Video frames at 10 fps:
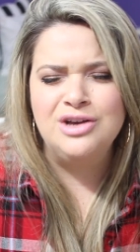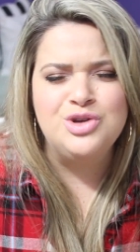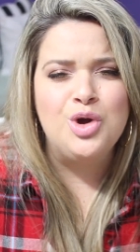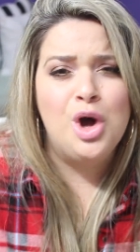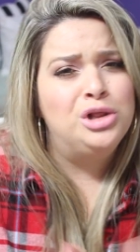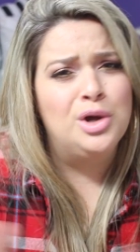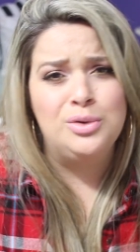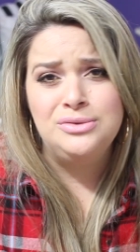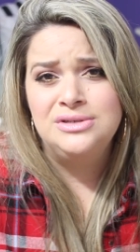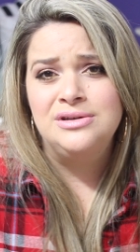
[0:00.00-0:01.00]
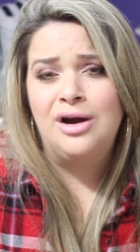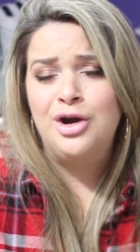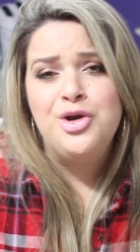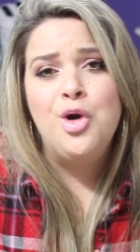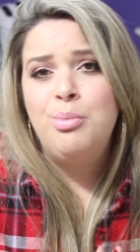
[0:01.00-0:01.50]
Also colognes
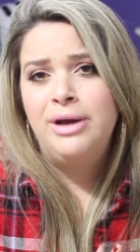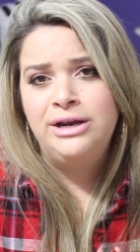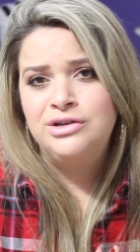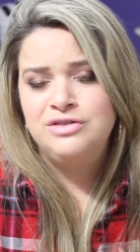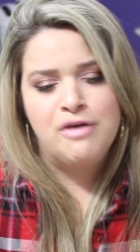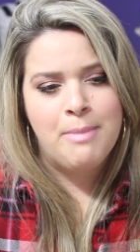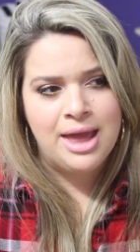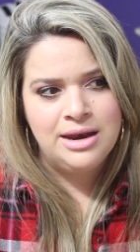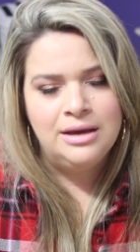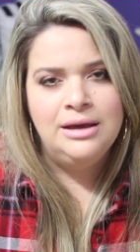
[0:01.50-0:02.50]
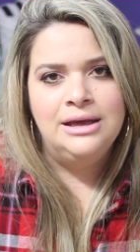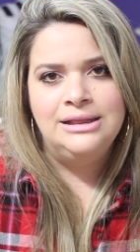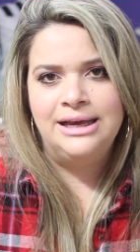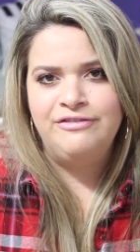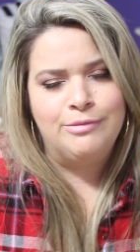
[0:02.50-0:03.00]
are no-brainers for men.
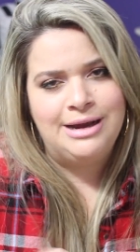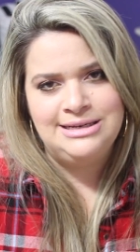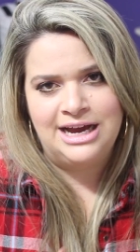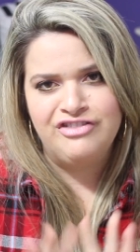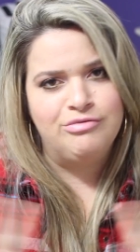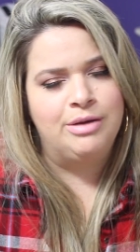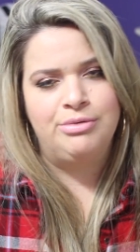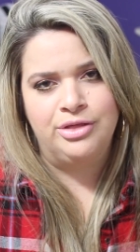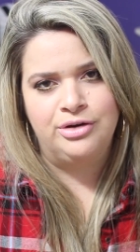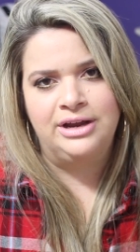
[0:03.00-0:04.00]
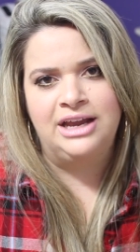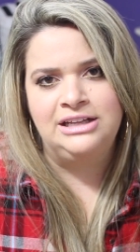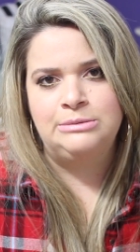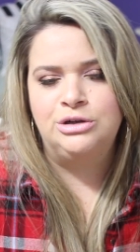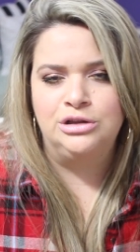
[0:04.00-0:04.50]
Like for my dad and for my brother,
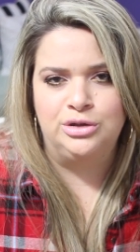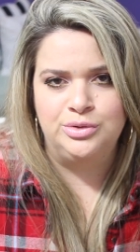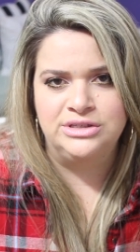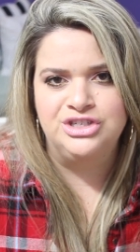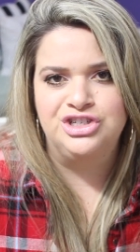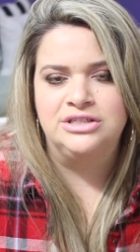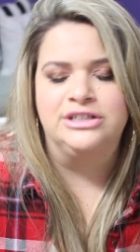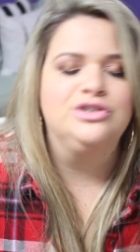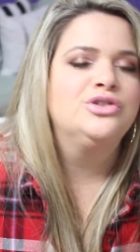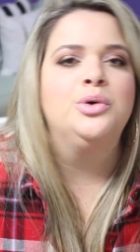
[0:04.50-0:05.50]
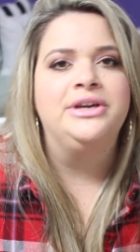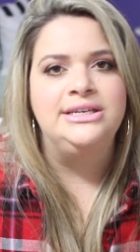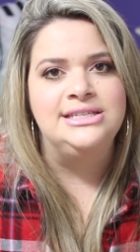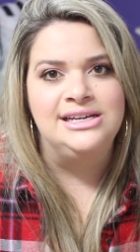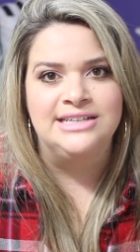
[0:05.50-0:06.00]
getting them colognes is just like so
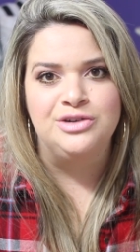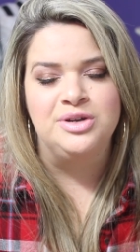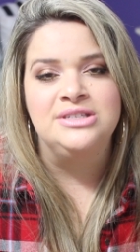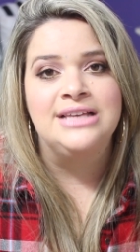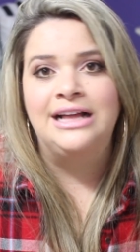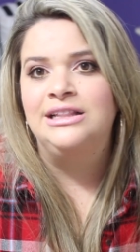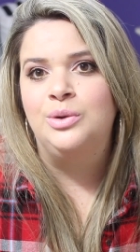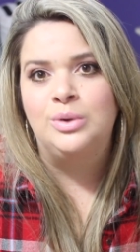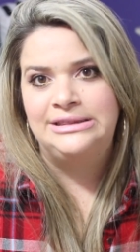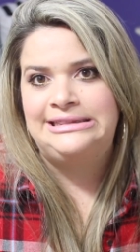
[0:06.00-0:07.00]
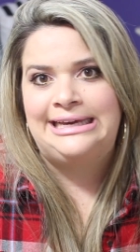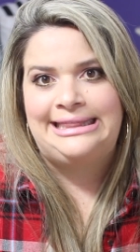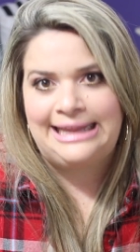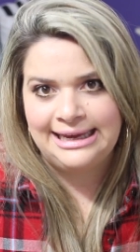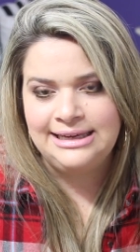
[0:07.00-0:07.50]
easy because I know exactly what
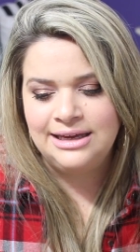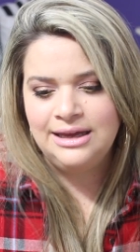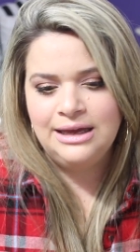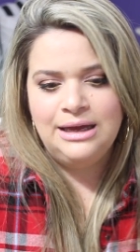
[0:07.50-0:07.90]
they like.